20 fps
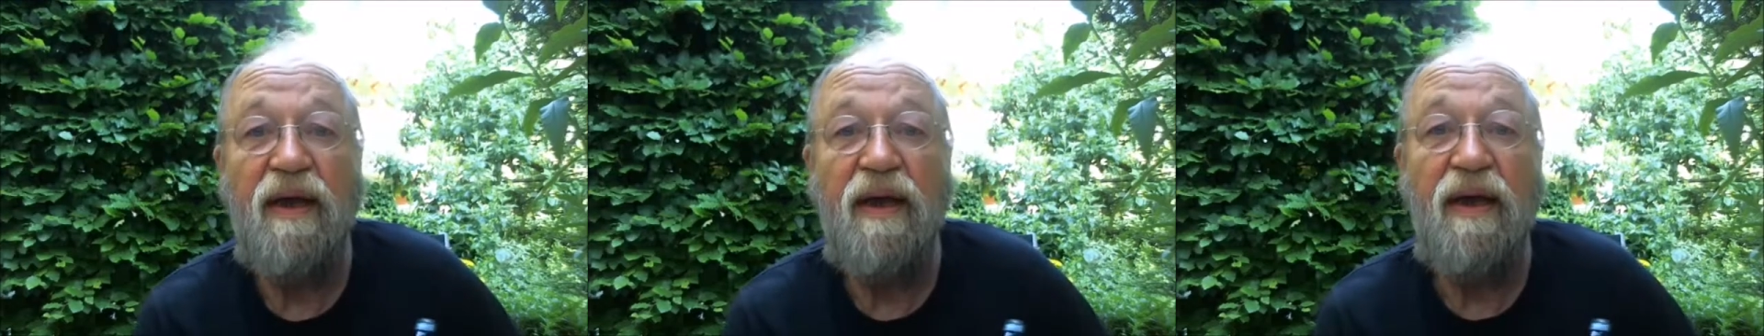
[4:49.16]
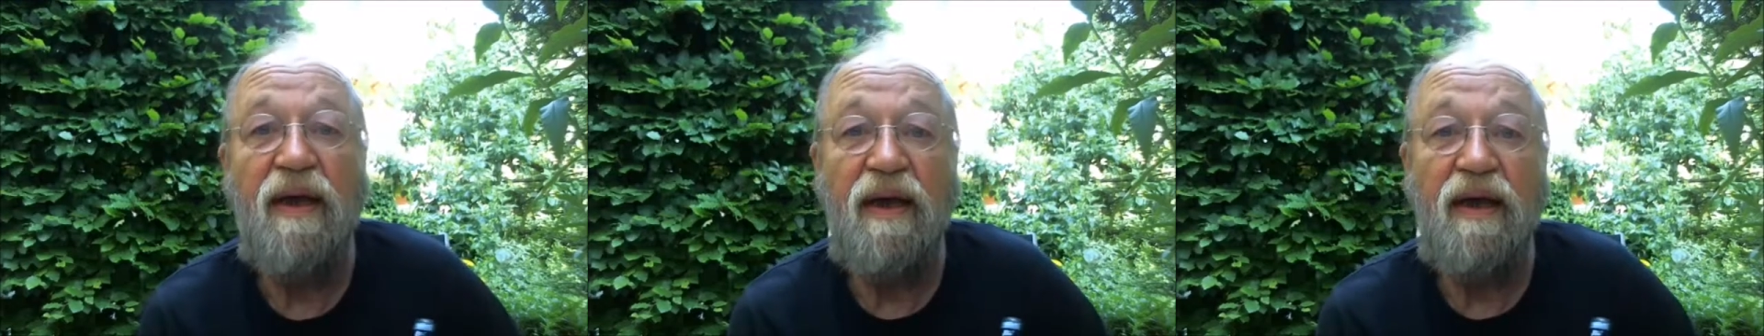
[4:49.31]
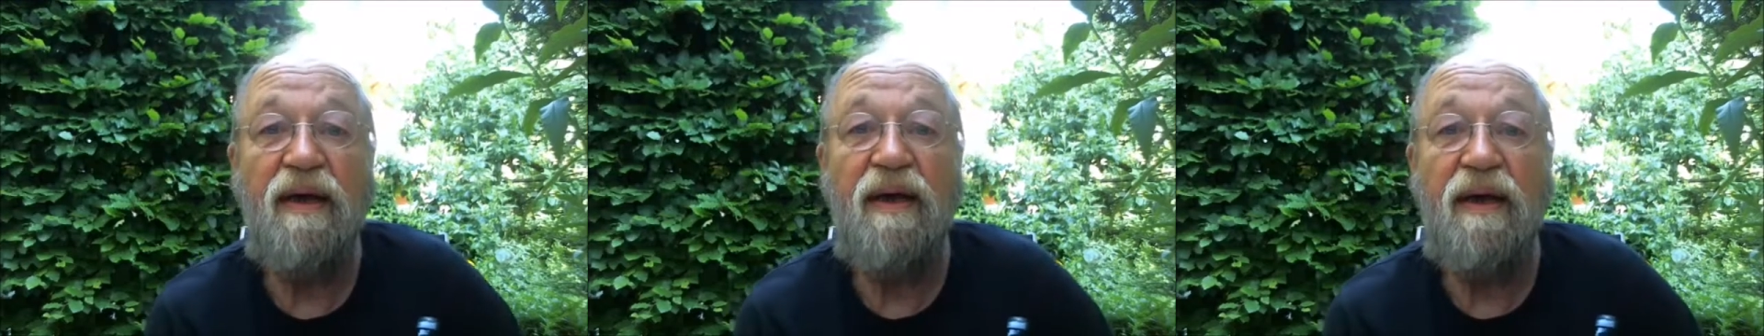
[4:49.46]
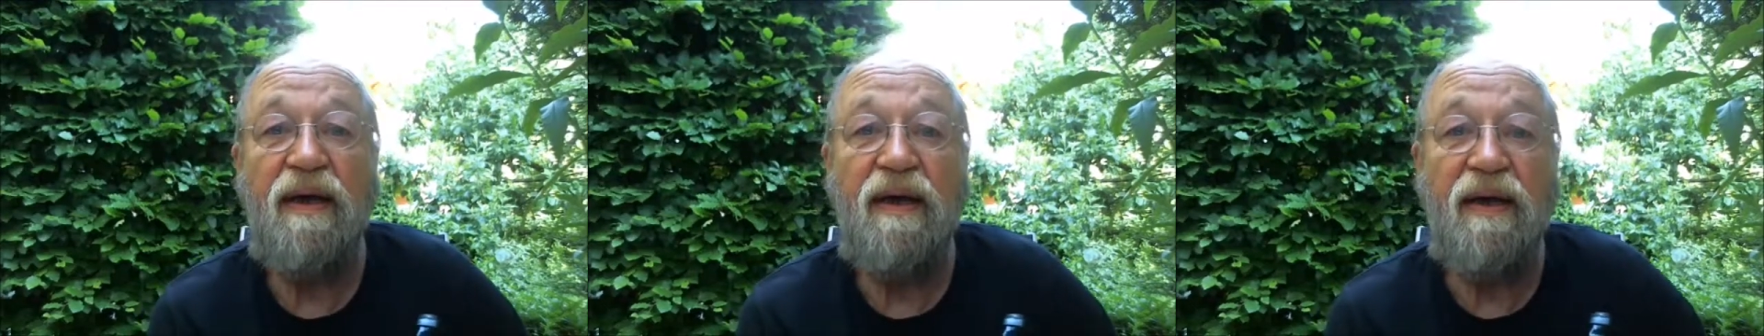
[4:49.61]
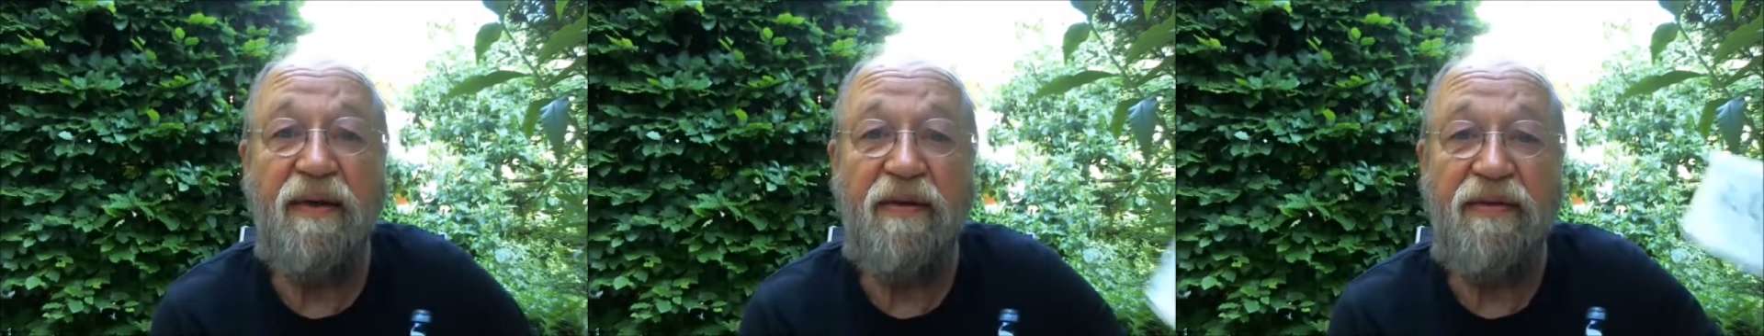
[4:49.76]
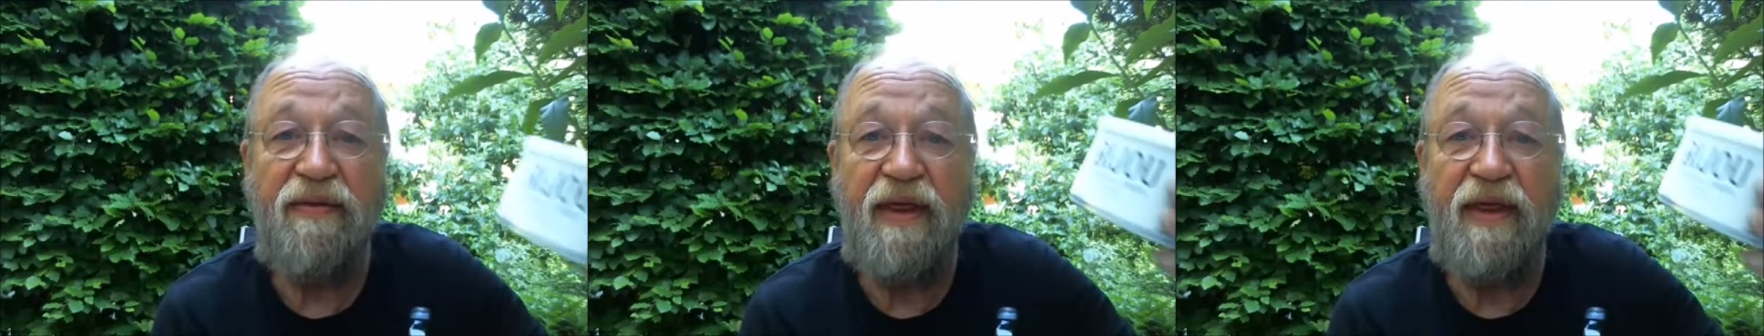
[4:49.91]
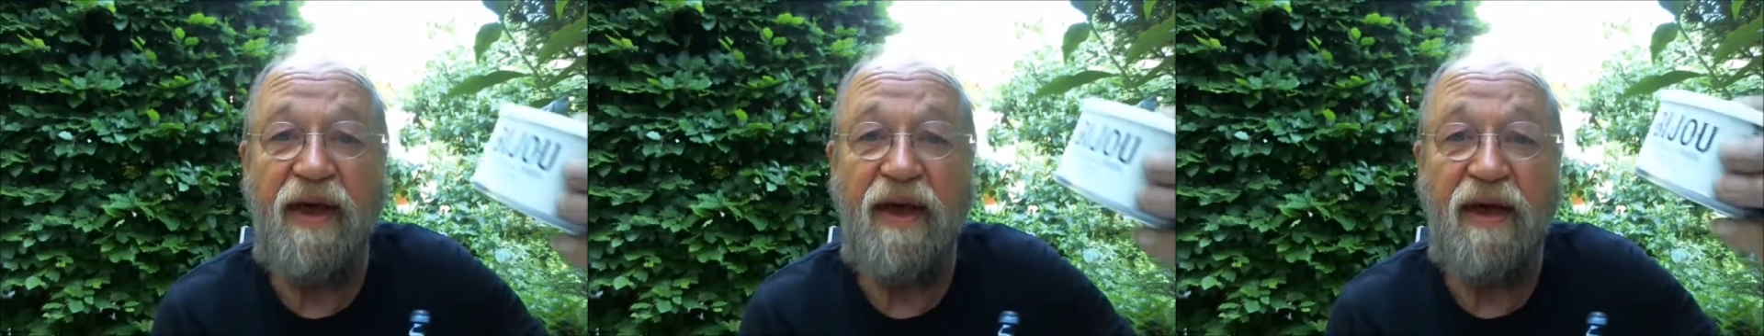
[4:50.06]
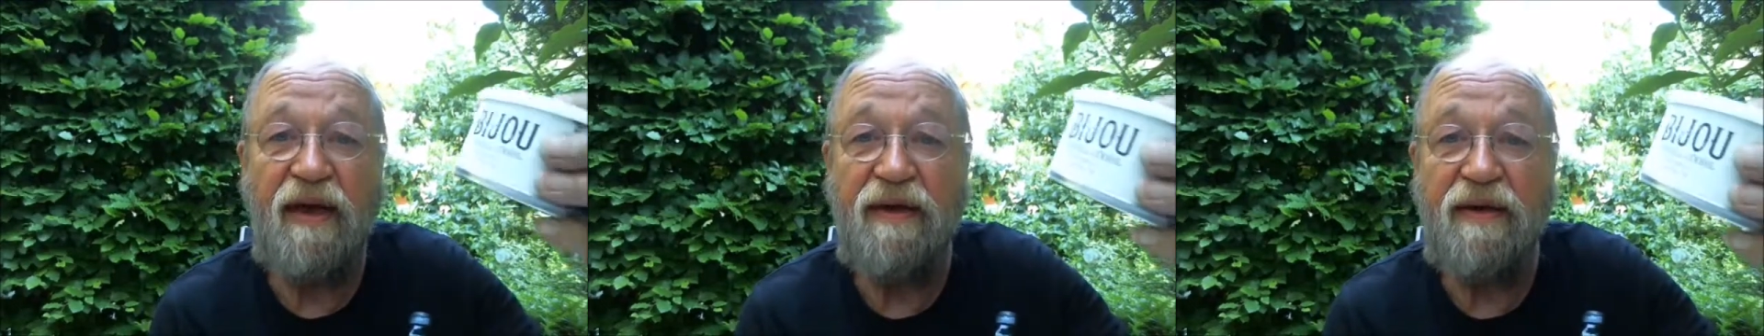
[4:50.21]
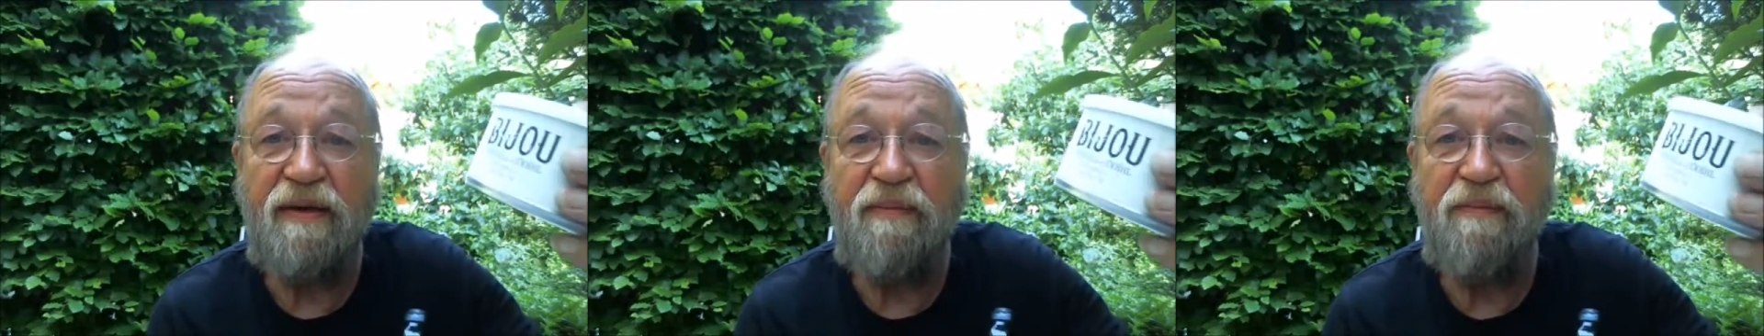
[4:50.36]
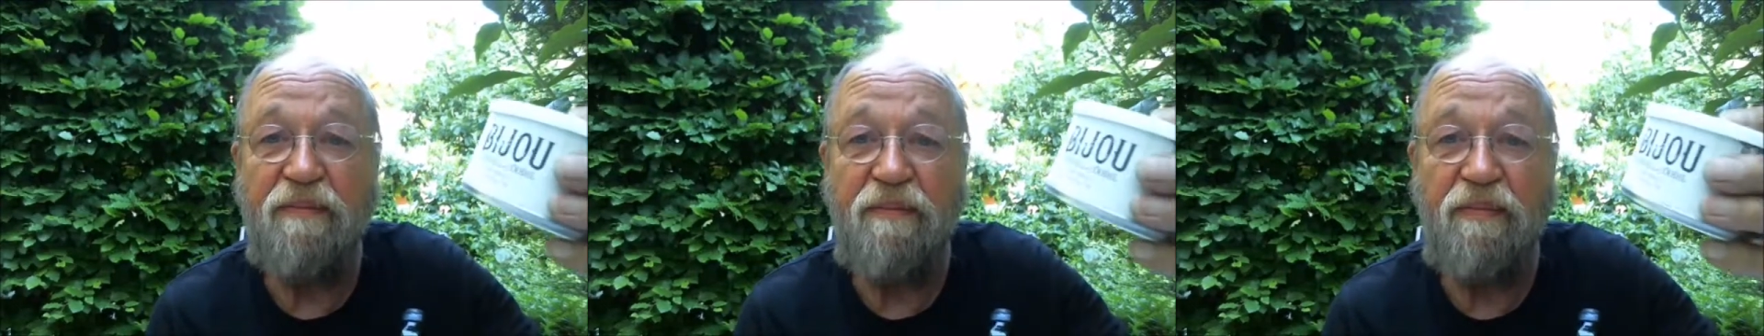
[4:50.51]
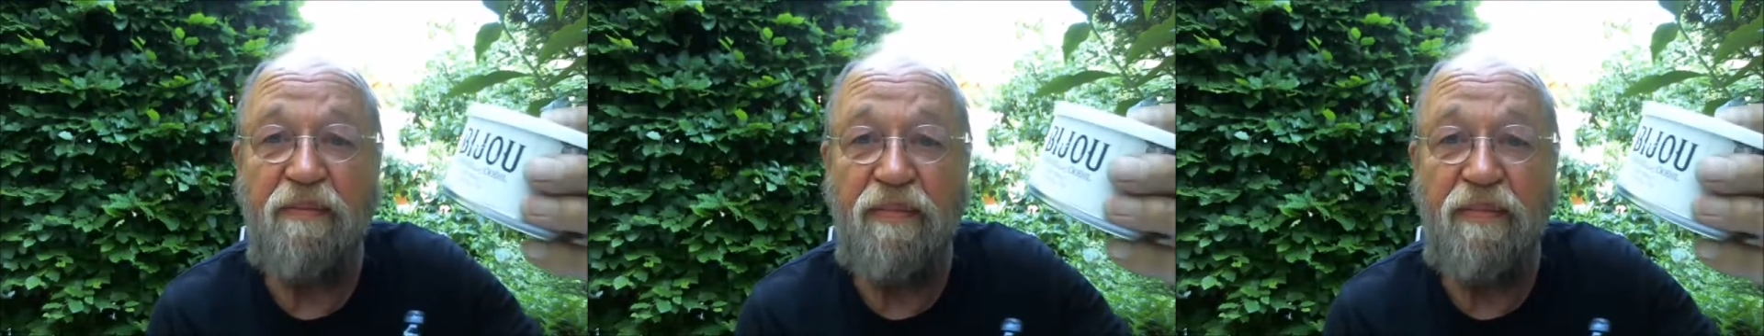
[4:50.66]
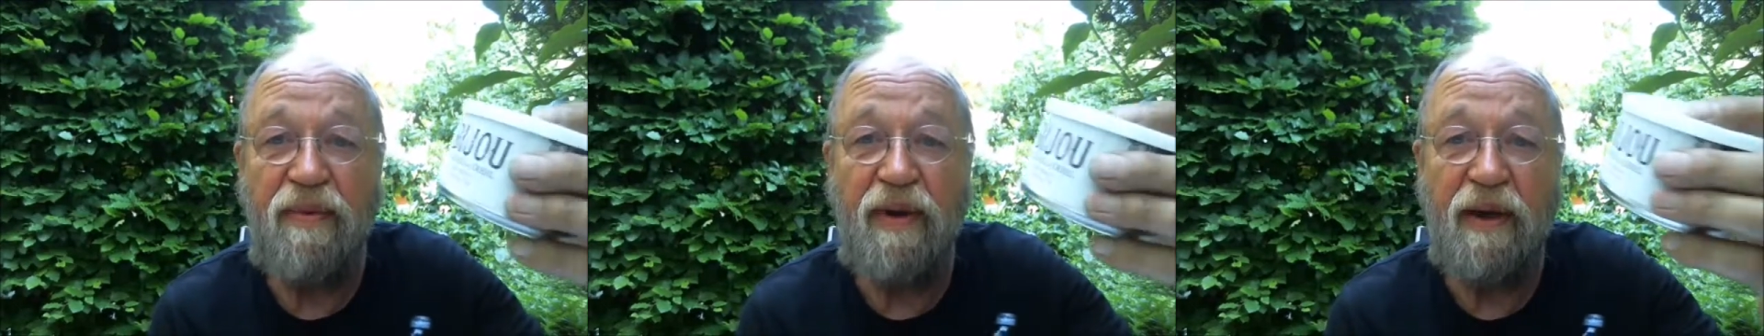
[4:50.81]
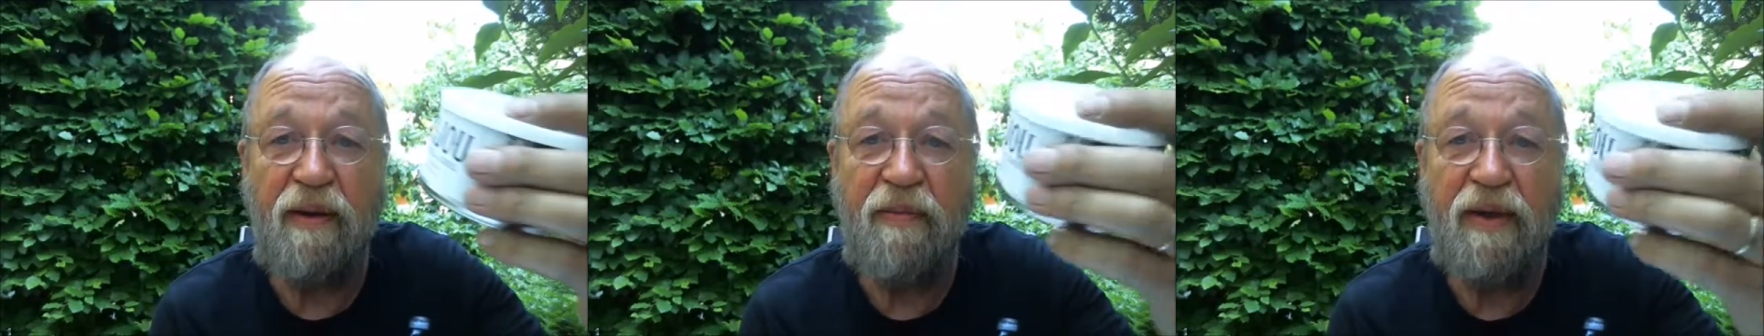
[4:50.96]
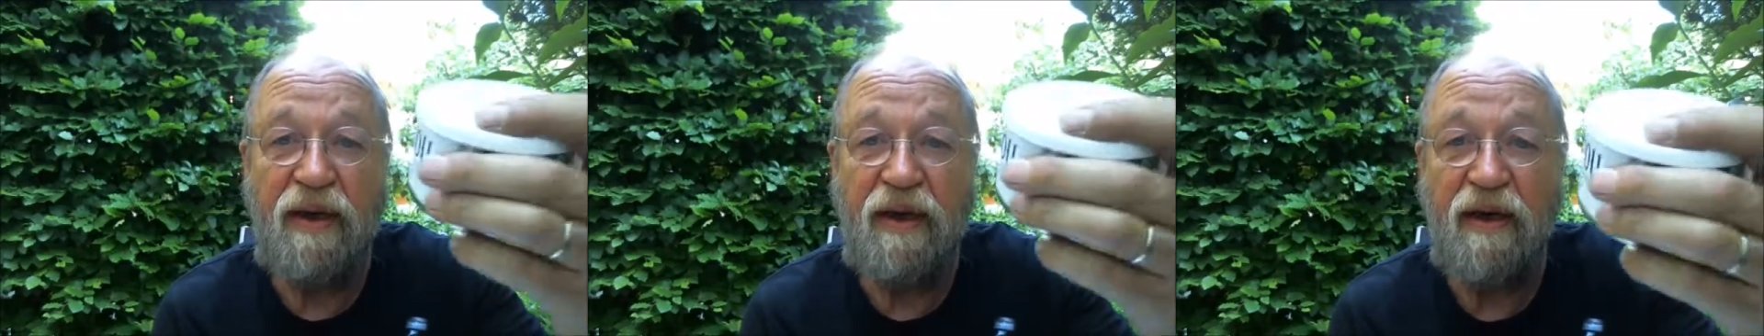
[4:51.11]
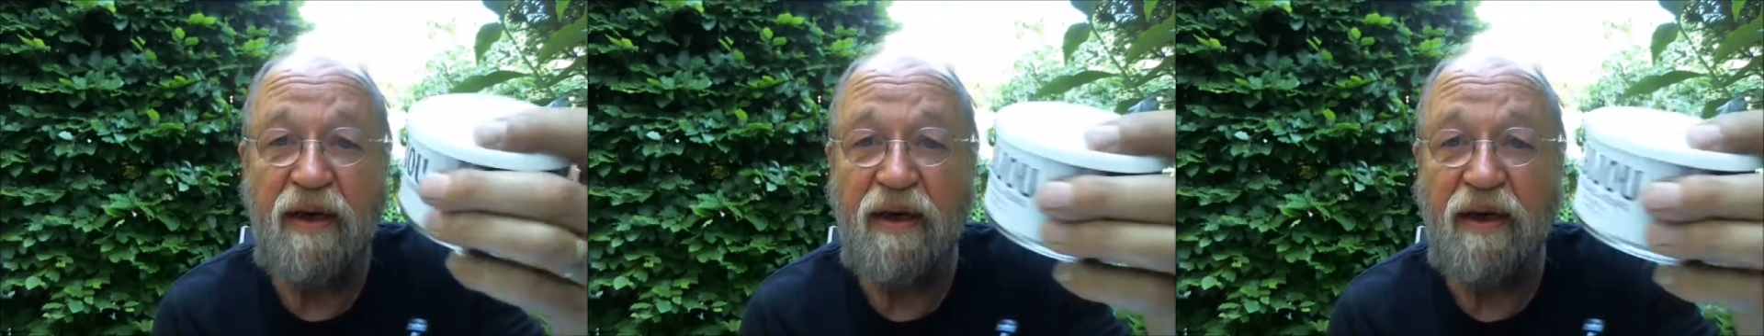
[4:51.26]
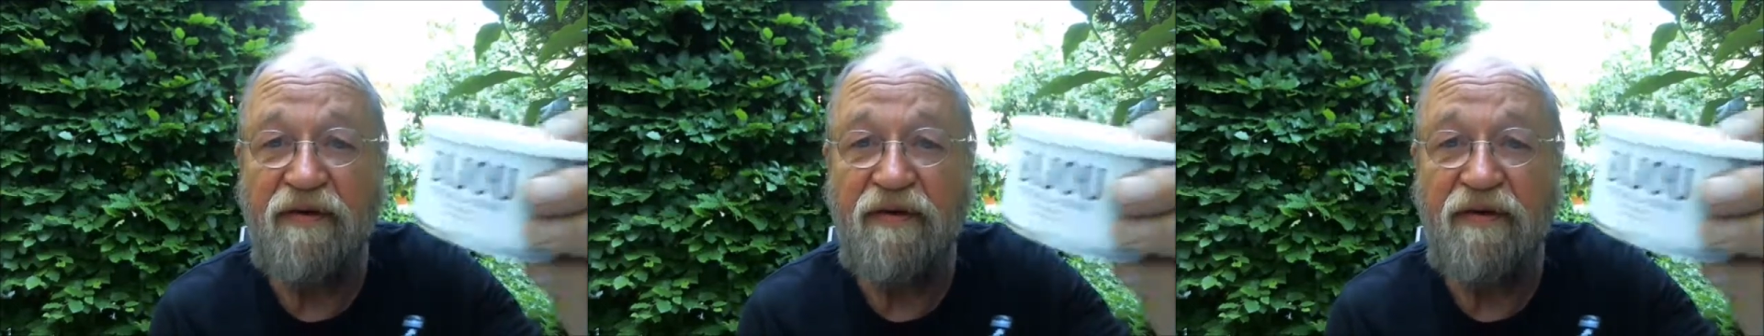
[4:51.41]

they got to bring me